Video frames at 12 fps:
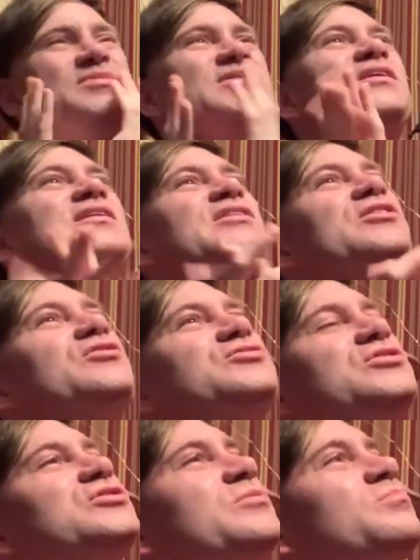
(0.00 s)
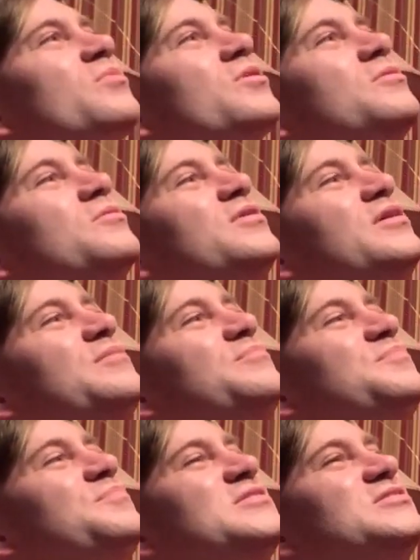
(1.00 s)
but then he goes like say, he
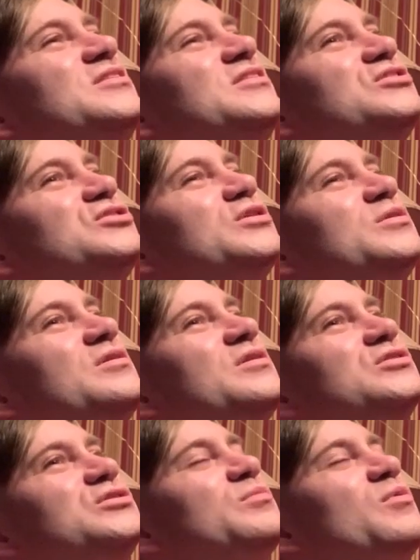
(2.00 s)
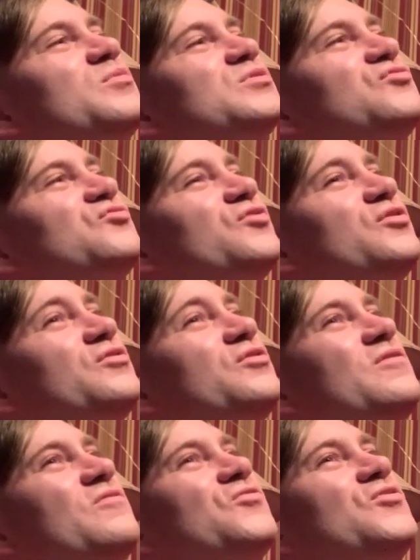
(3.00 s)
basically the ship ship almost
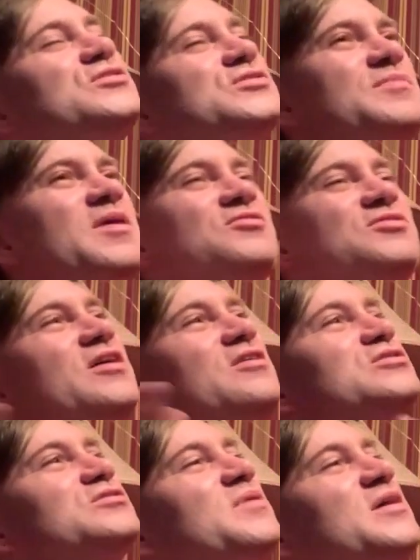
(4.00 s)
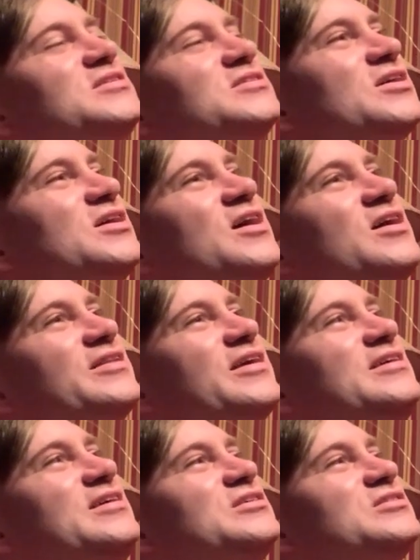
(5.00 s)
flungs him out into outer space
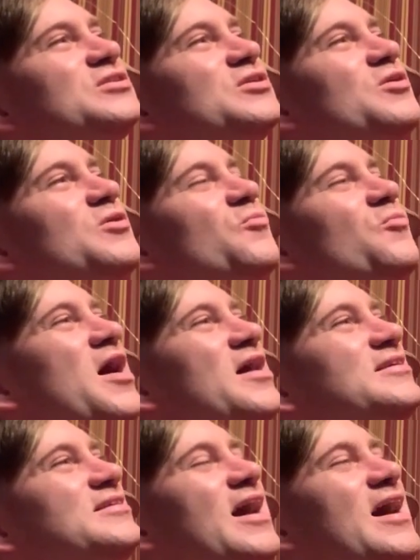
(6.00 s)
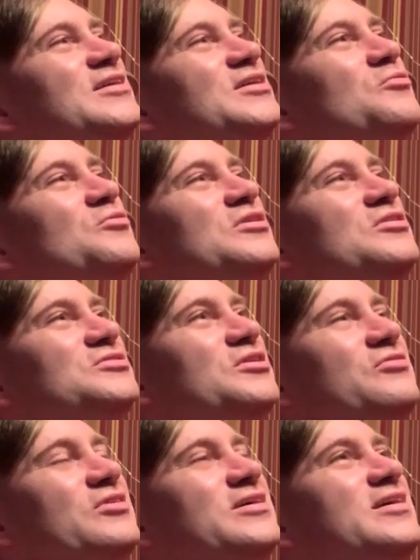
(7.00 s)
like he's Wally Coyote or
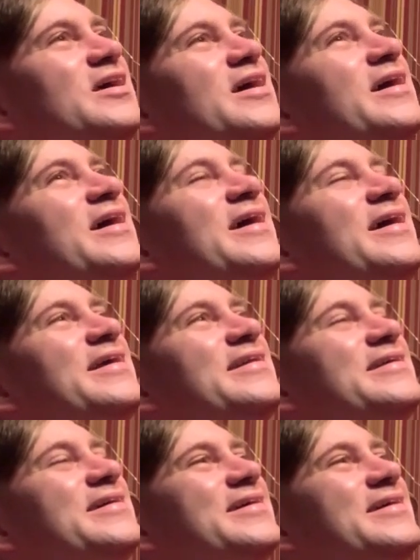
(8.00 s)
something, and